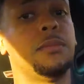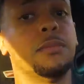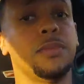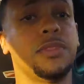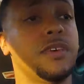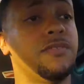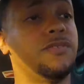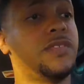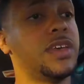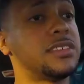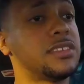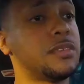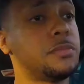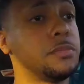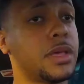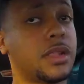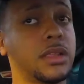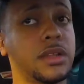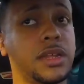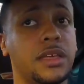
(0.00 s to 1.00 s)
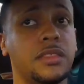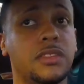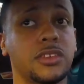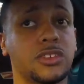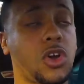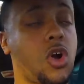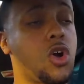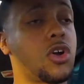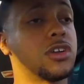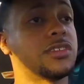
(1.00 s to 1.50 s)
The visibility in
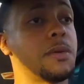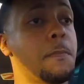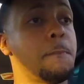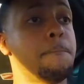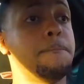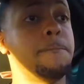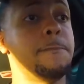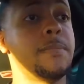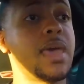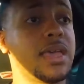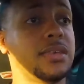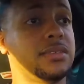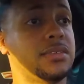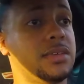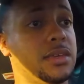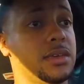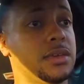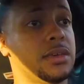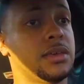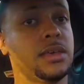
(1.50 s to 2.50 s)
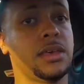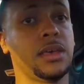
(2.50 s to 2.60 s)
this car is amazing.